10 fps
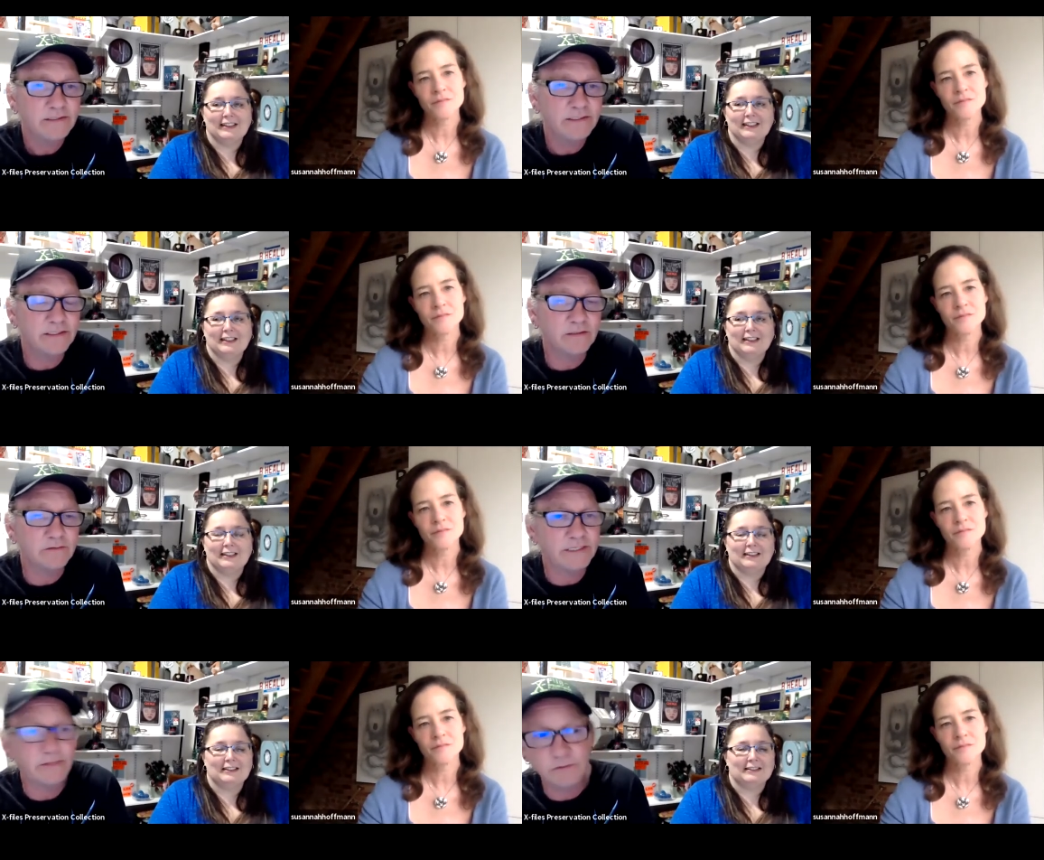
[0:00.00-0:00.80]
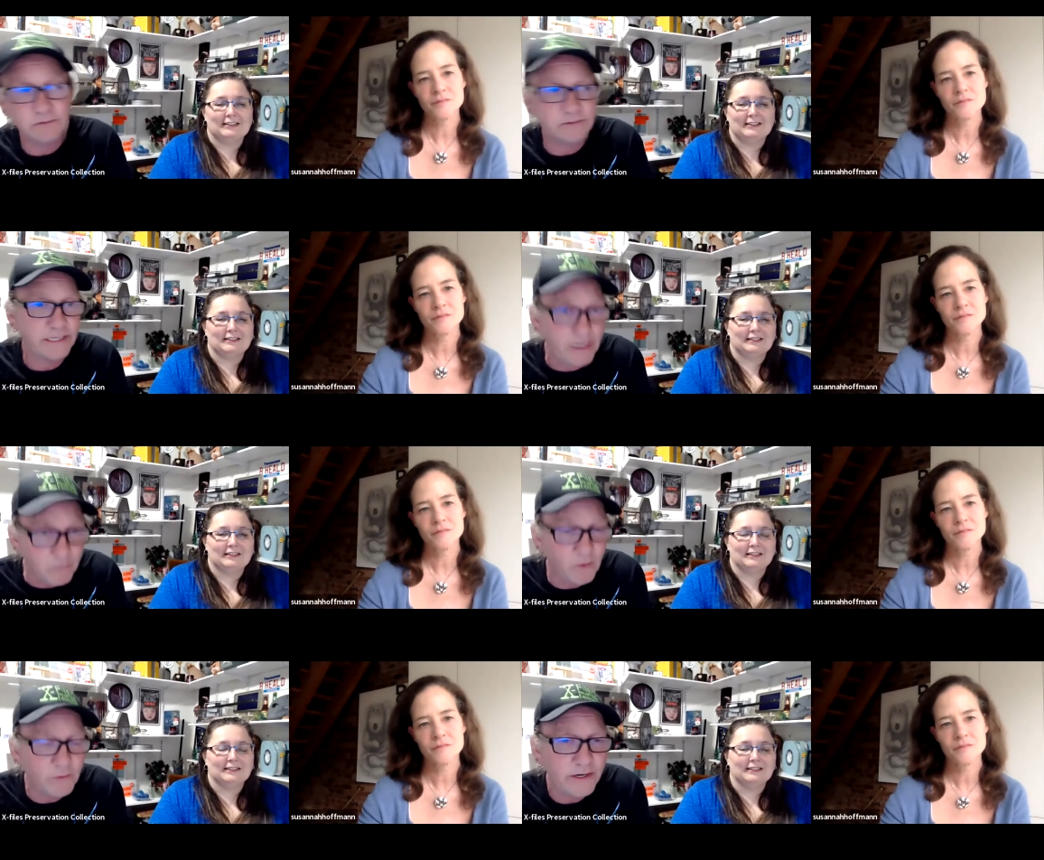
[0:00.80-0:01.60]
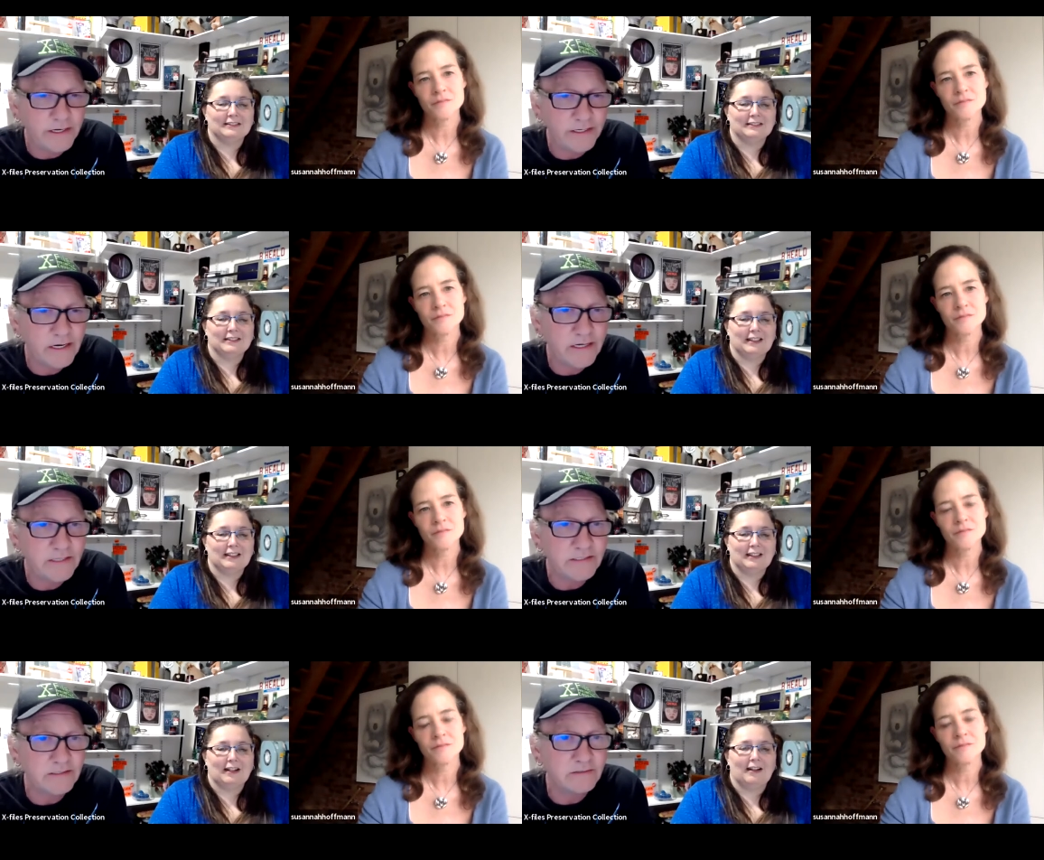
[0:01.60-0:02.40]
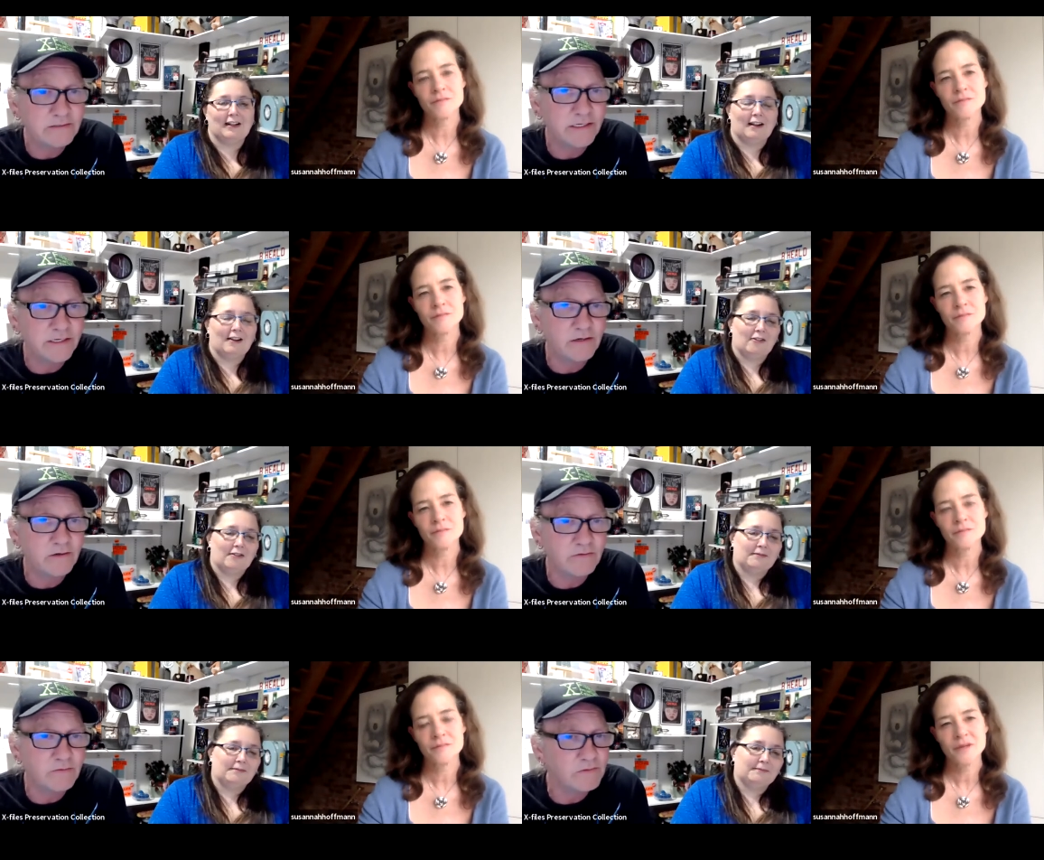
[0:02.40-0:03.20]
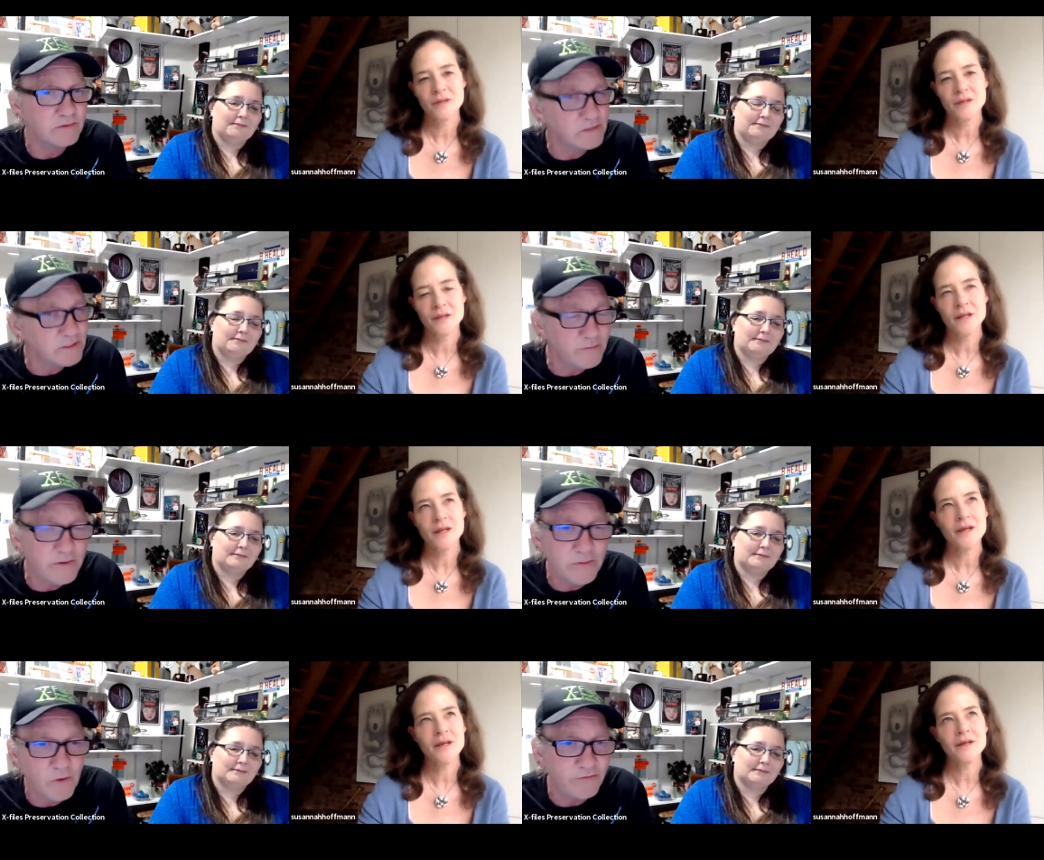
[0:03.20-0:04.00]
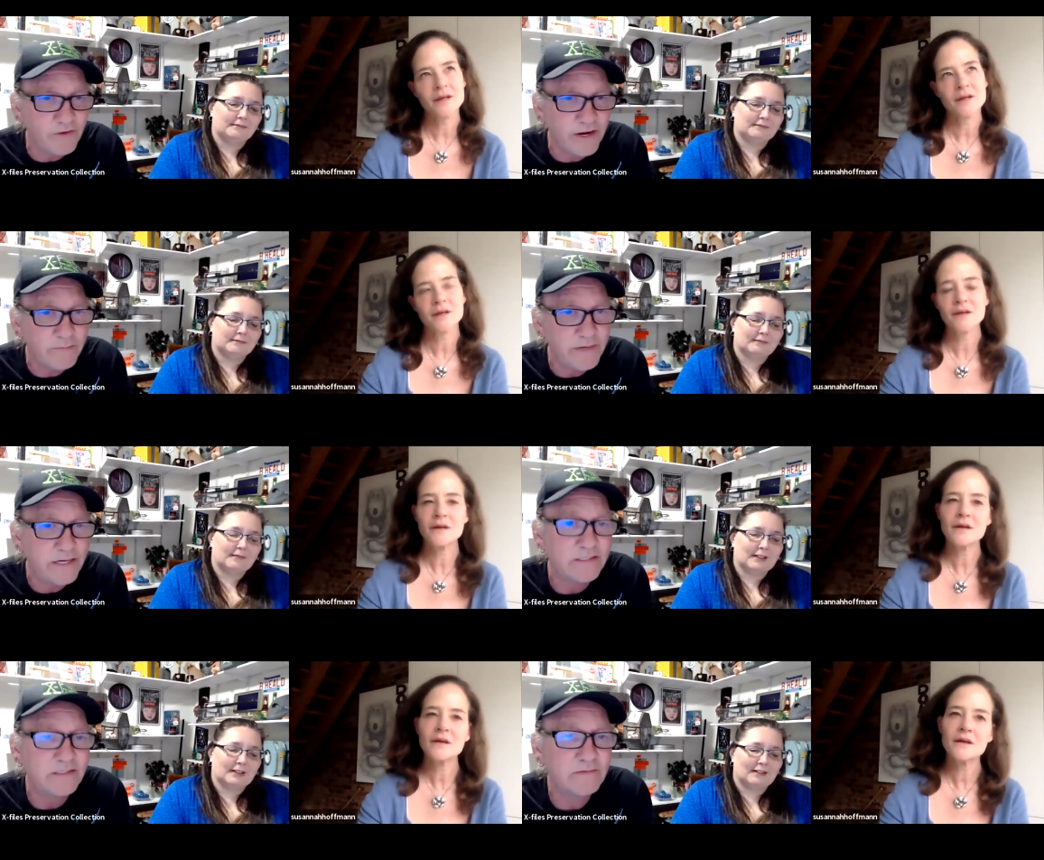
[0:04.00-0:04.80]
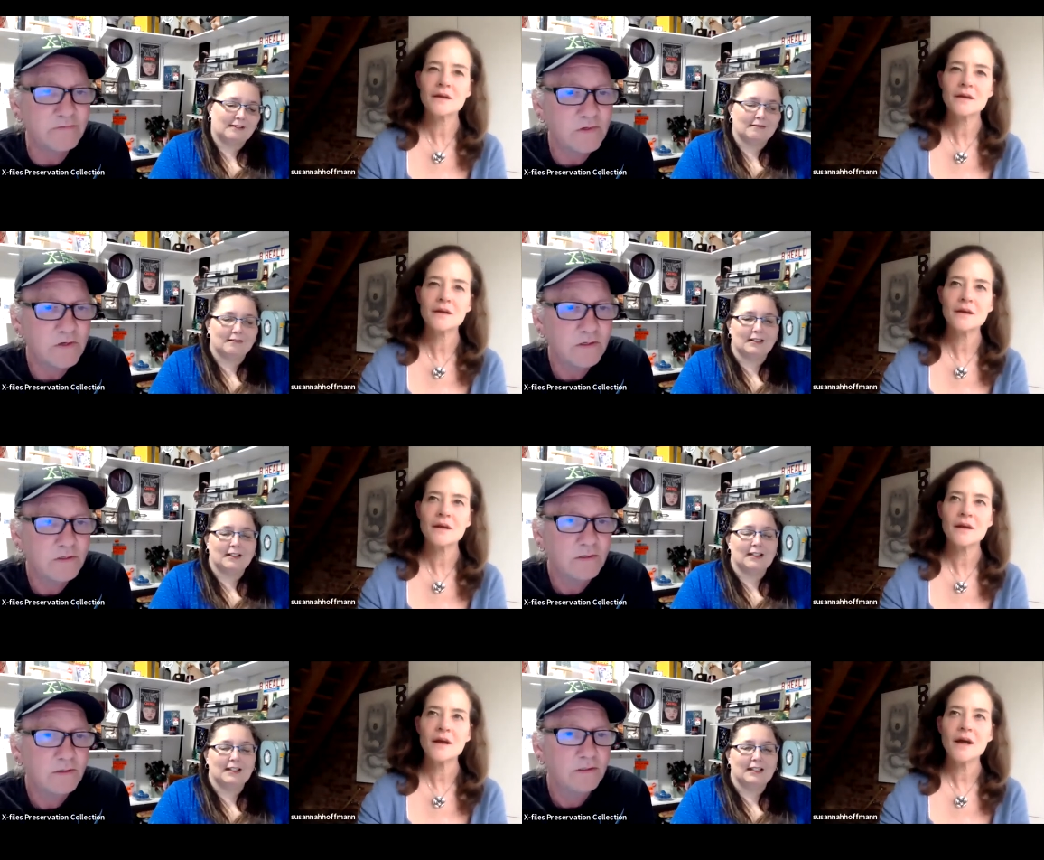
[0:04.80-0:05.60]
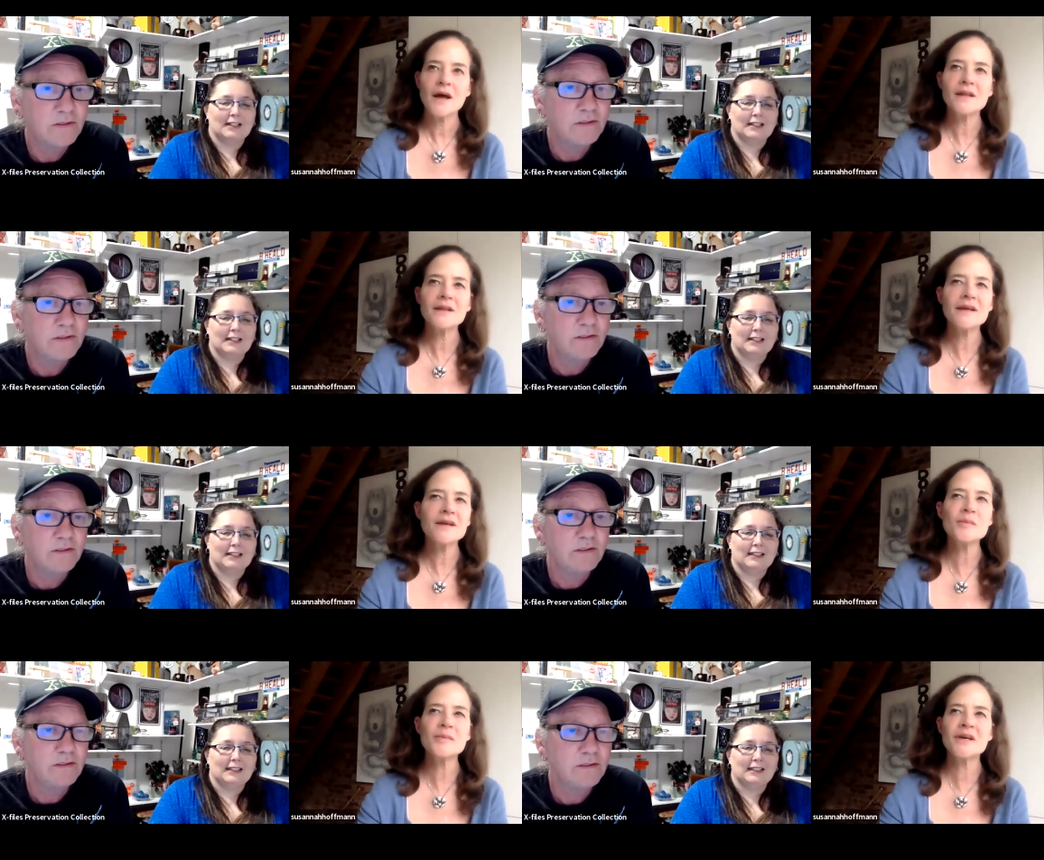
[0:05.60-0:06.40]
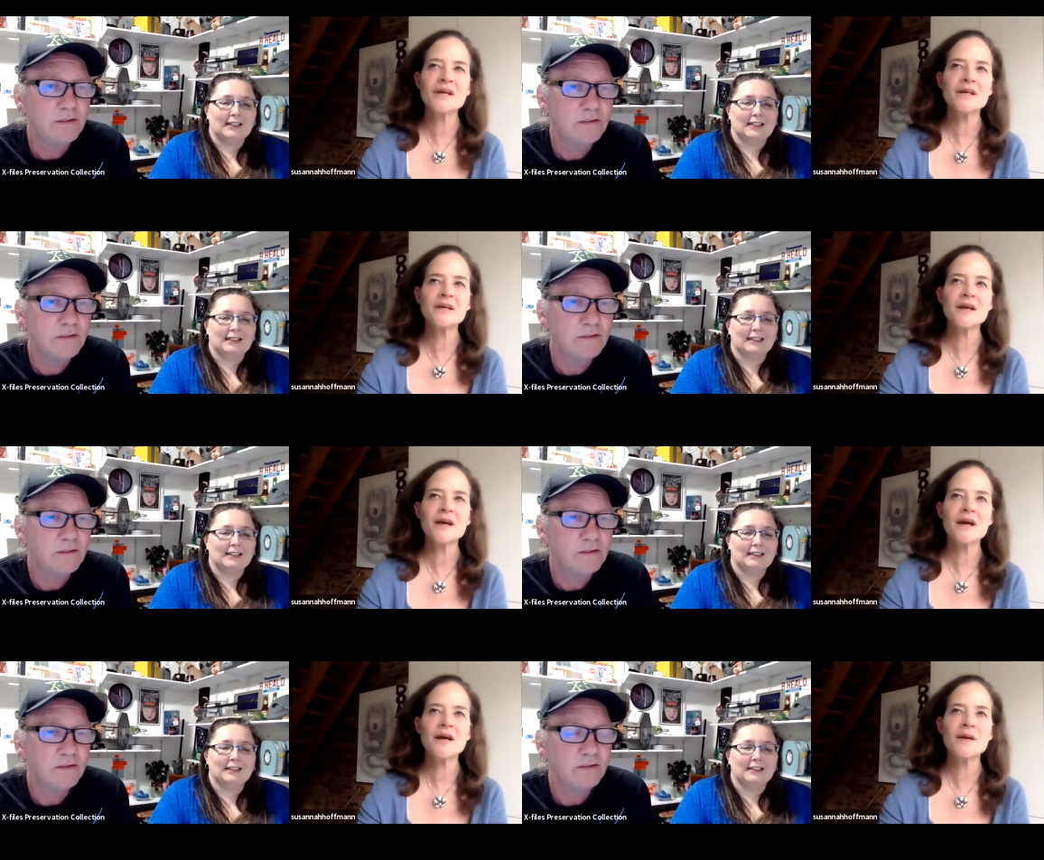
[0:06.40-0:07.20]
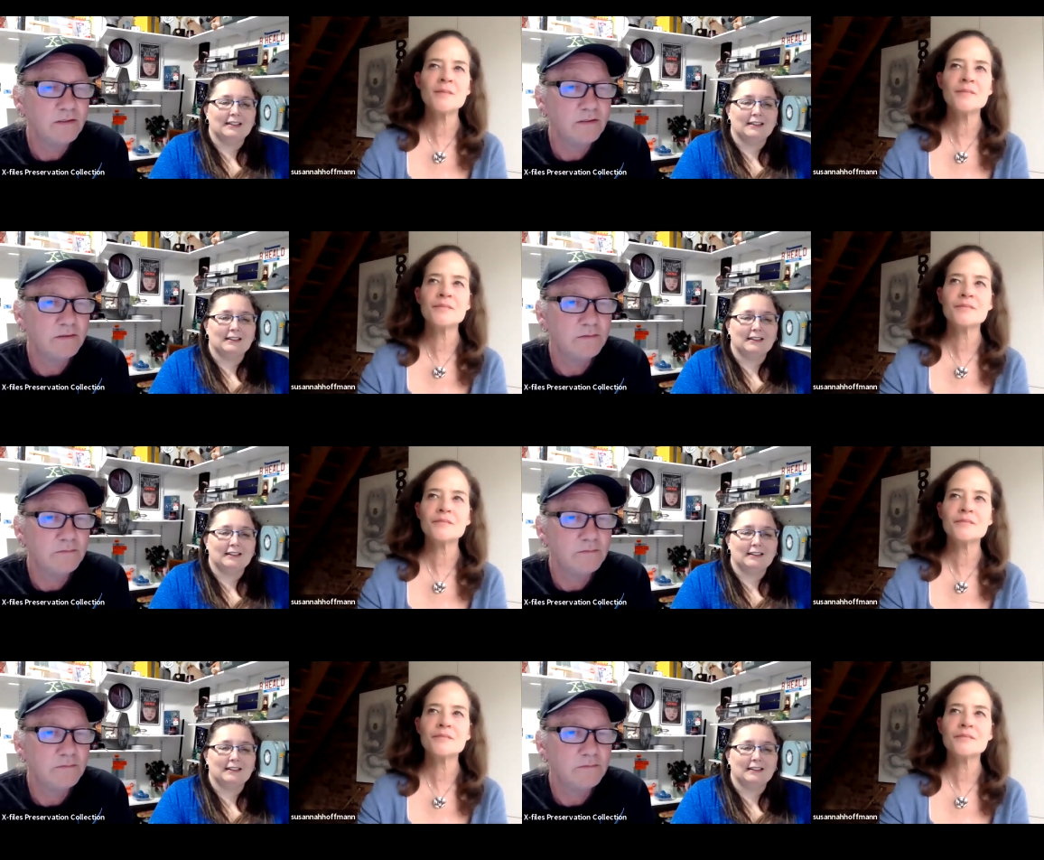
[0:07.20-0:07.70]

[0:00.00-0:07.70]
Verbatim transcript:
Speaker 1: you know they were they got more recognized and you know a little bit more fan base
Speaker 2: a little bit um